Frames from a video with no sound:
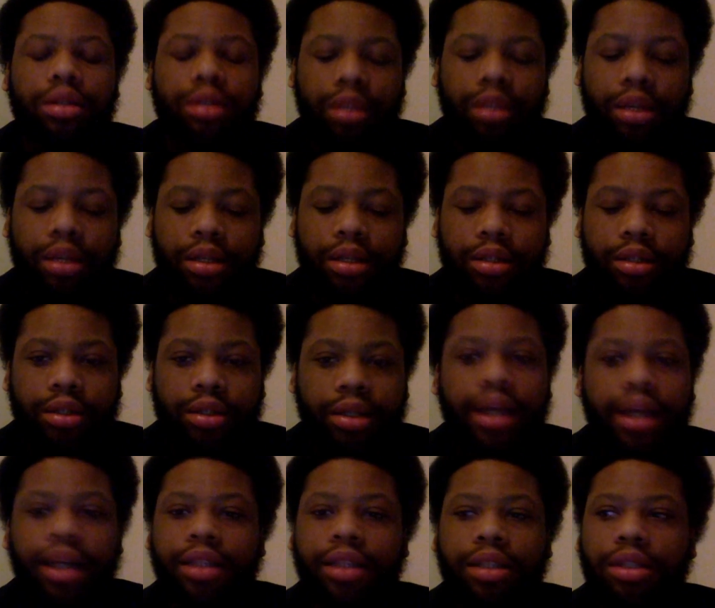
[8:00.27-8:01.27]
Like, they
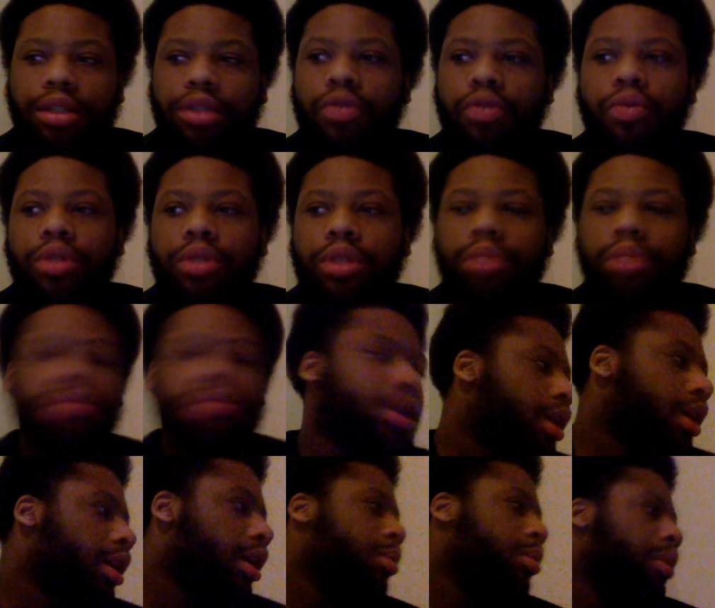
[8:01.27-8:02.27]
can use something to
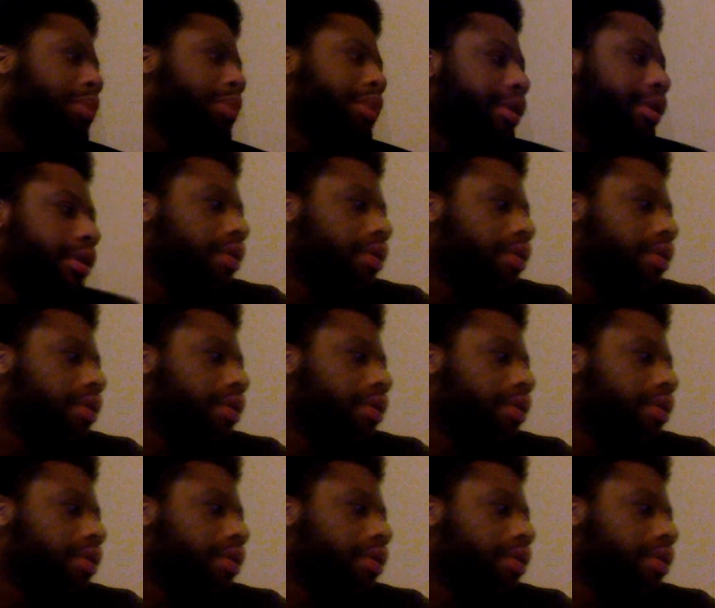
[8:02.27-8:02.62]
come up here.